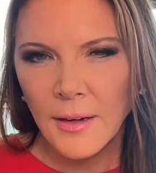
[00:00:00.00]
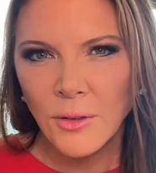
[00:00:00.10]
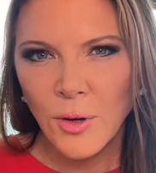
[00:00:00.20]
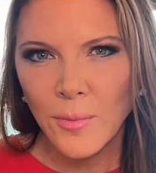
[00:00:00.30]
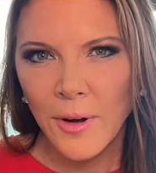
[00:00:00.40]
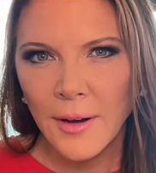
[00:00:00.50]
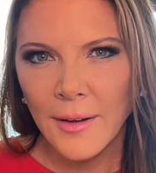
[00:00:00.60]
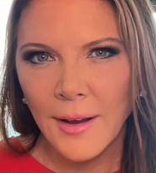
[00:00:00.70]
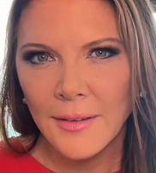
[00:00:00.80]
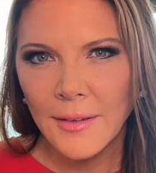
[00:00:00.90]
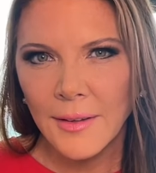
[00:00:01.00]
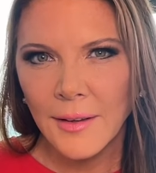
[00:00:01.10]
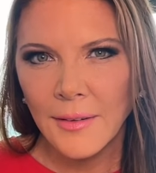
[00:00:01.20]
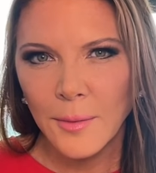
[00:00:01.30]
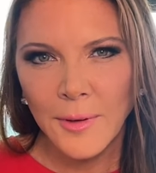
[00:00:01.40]
Donald Trump recognizes
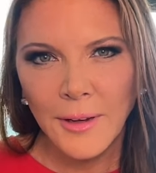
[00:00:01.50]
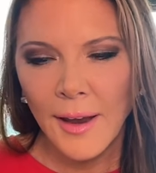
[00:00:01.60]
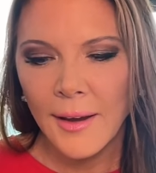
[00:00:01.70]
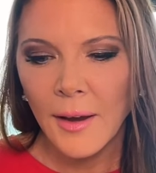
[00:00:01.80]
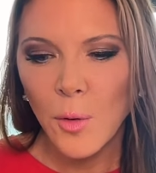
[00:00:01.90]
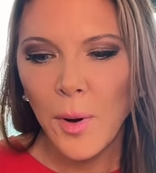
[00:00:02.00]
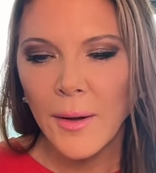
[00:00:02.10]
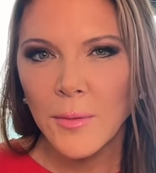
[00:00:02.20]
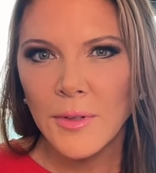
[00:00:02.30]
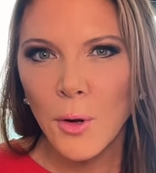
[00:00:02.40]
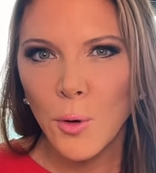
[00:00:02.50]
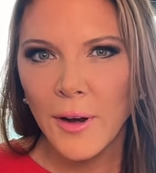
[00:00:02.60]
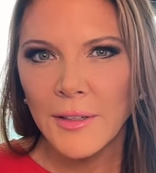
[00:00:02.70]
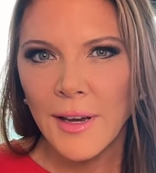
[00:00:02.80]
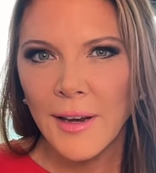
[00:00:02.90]
this. I mean, hey, Biden was no
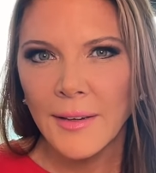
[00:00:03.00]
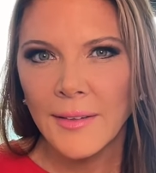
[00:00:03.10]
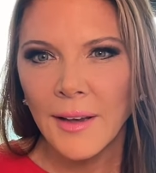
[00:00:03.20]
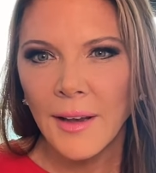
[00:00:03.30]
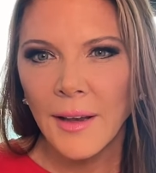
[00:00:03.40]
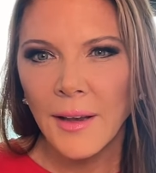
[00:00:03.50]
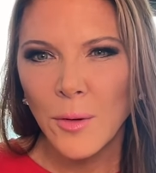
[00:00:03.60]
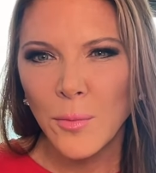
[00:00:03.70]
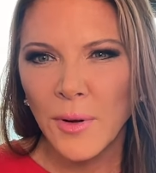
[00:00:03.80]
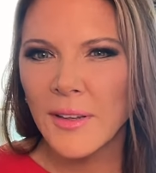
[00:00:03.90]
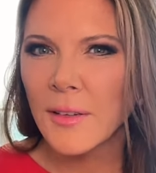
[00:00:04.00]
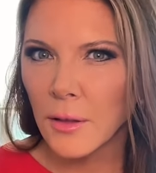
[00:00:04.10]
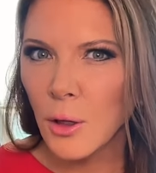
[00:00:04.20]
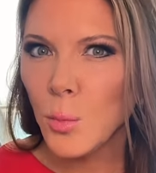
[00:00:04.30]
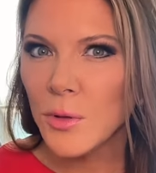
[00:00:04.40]
great shakes, but it's a
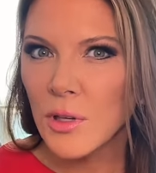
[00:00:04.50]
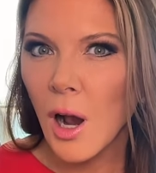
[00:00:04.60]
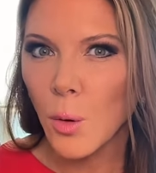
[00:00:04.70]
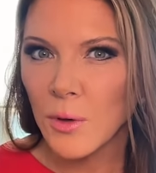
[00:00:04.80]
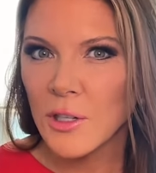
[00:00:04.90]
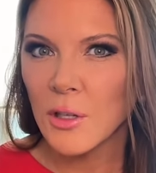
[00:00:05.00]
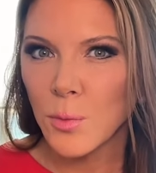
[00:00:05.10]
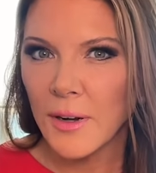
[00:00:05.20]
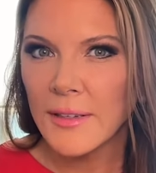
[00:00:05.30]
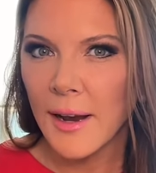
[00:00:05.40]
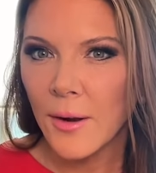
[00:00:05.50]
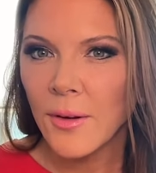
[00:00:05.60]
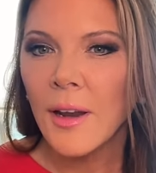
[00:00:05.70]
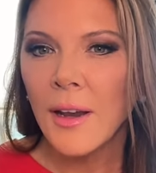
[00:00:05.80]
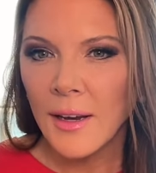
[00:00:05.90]
little bizarre what just went
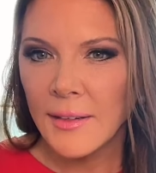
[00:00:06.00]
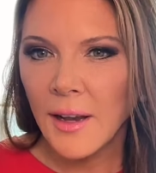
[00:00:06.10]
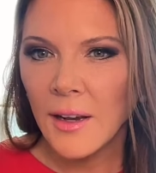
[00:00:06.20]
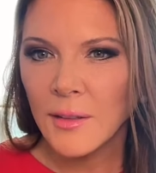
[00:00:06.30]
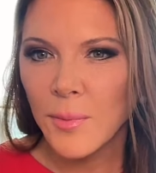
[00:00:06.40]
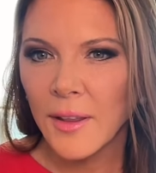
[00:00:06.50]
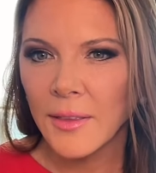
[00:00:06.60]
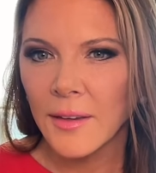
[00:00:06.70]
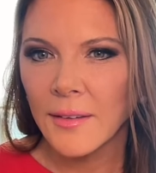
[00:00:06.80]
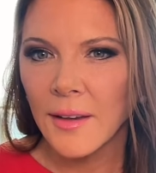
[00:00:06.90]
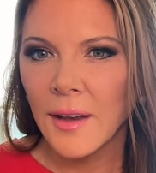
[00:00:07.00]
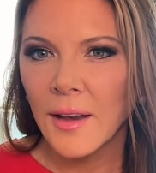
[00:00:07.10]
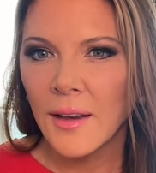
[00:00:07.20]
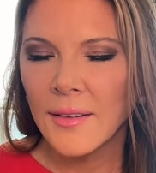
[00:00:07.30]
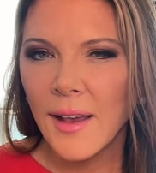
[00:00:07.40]
down. He talks about this,
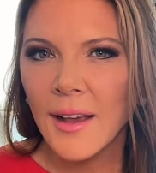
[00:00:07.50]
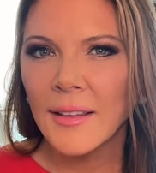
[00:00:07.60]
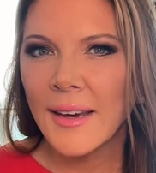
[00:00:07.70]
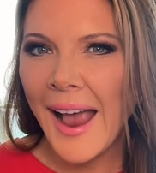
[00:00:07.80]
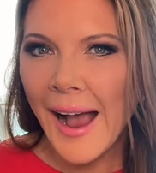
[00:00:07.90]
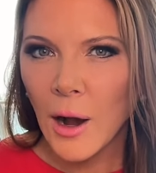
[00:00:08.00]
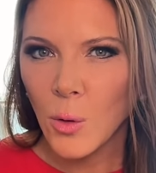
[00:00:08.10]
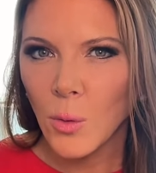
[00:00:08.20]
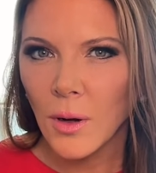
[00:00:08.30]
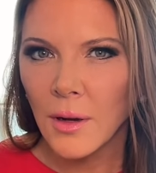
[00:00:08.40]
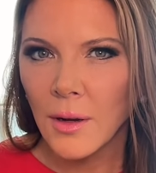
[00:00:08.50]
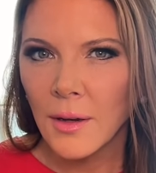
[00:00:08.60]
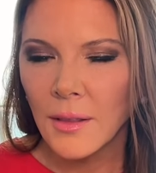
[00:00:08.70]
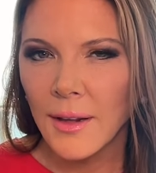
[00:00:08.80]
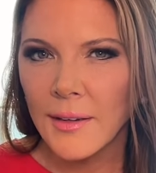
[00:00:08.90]
exactly how,
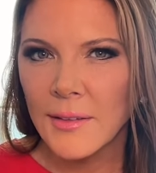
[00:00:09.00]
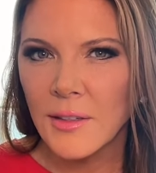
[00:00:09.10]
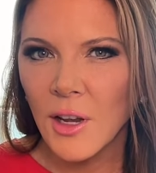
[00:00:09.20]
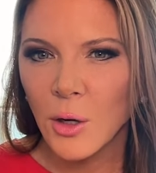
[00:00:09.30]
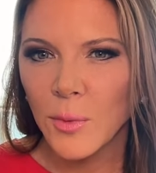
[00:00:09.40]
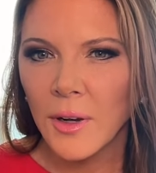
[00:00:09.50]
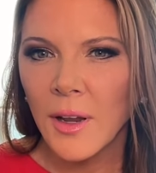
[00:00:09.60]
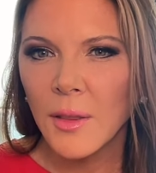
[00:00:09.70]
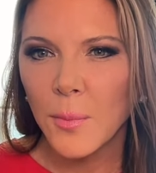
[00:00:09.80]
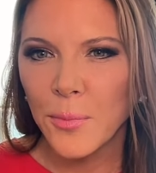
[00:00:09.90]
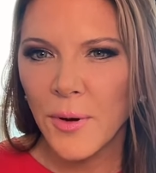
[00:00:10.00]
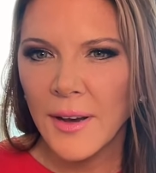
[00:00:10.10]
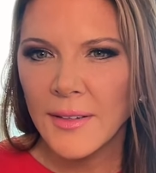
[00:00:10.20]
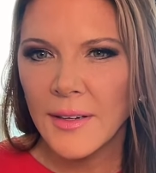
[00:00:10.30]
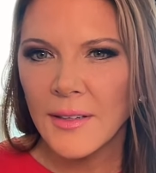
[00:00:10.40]
ladies and gentlemen, the
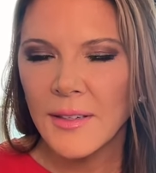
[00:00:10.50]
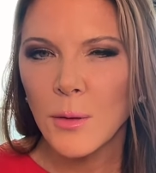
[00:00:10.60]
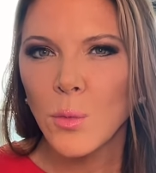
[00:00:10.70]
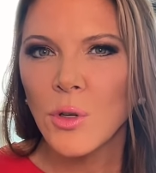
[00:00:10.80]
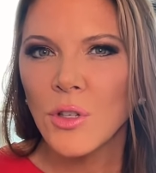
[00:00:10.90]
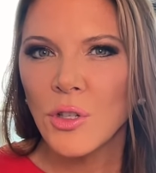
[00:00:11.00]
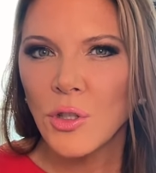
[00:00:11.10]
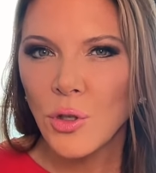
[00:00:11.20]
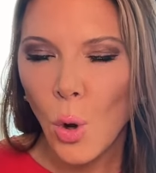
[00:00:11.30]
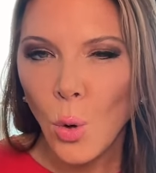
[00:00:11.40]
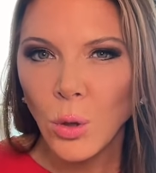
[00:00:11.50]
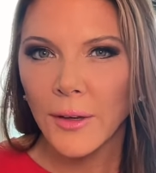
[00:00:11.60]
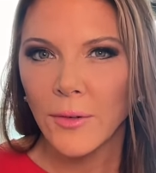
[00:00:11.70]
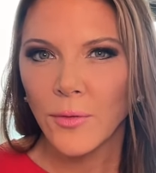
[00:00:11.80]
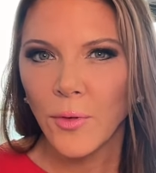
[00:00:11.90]
presidency was
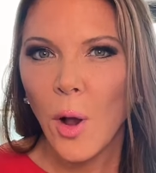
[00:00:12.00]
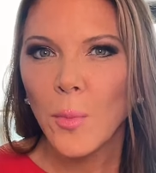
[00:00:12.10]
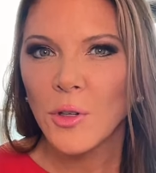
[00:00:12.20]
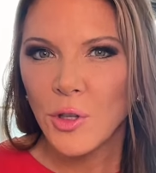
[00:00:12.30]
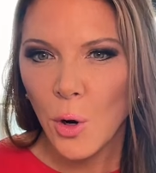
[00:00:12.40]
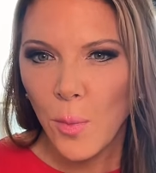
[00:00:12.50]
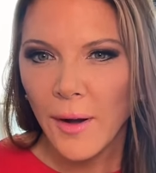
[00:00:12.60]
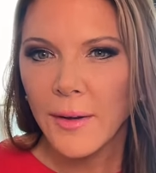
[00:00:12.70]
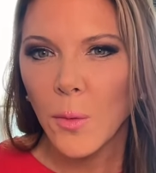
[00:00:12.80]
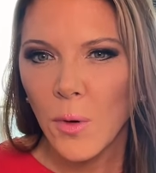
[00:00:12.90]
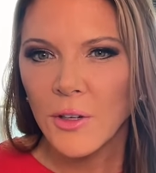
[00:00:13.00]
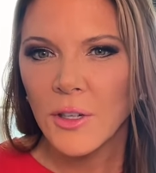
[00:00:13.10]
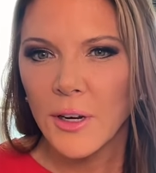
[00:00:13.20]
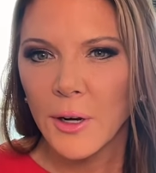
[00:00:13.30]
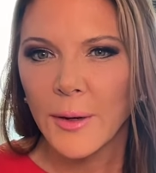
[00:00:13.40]
stolen from Joe Biden. I want
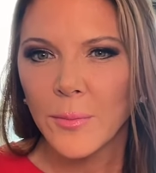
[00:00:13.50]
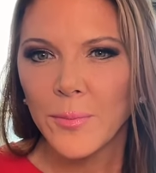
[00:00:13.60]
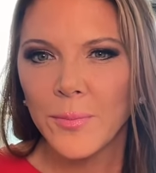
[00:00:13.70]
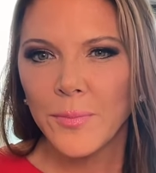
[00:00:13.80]
you to hear it.